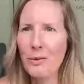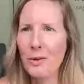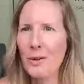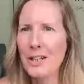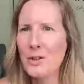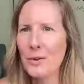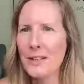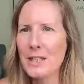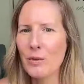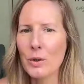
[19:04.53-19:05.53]
through and do
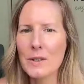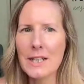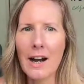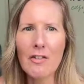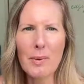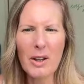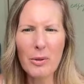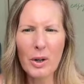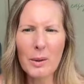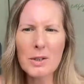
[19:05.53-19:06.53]
this for yourself. But I
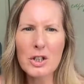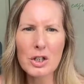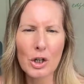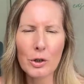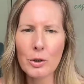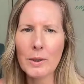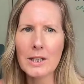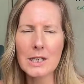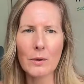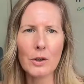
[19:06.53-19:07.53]
thought I would just show you
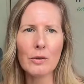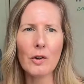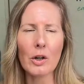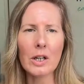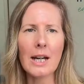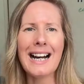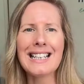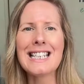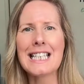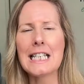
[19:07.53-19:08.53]
it so that you've got an
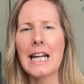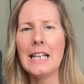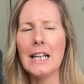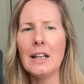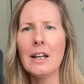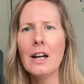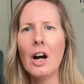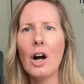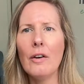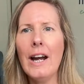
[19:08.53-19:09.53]
understanding
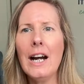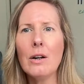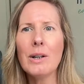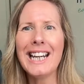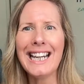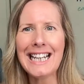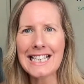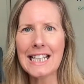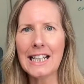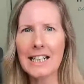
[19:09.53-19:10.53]
of how
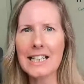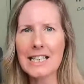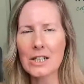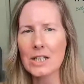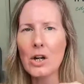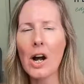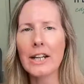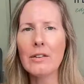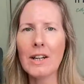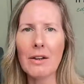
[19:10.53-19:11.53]
easy it is to just
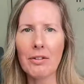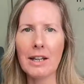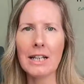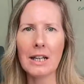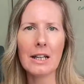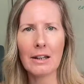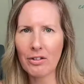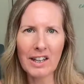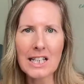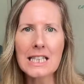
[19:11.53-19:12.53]
kind of get
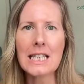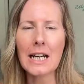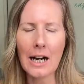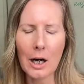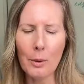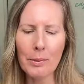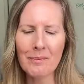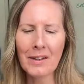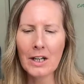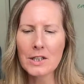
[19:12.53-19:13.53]
things set up.
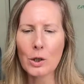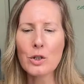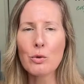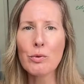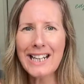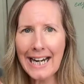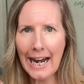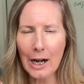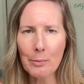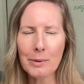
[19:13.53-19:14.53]
So to
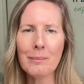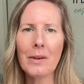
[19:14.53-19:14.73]
recap,